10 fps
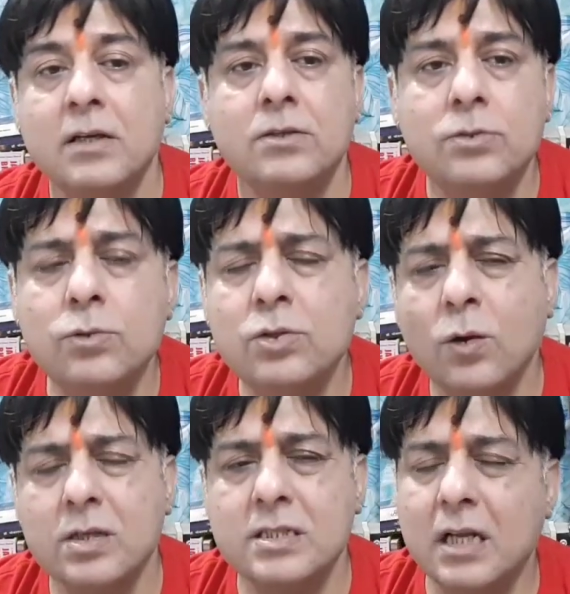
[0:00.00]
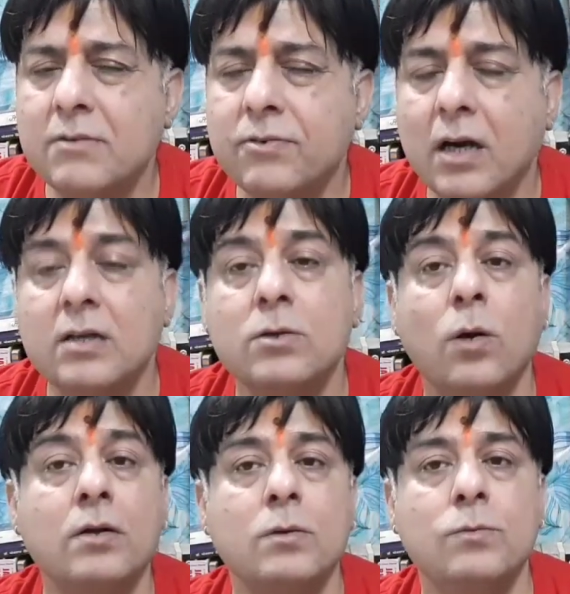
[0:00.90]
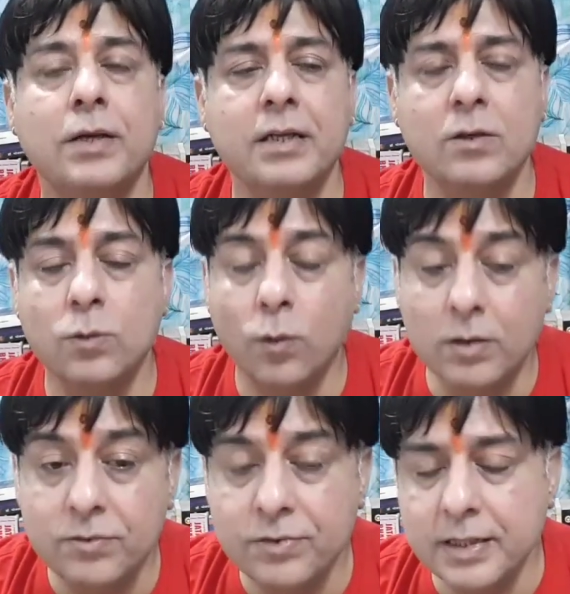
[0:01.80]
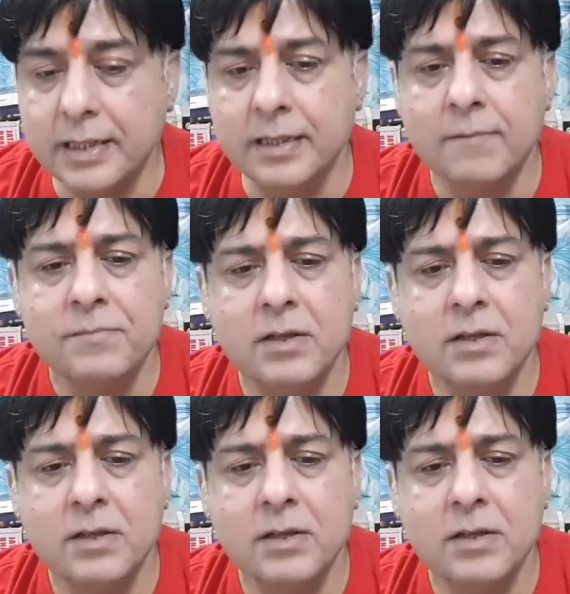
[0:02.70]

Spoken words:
You yourself are not very confident,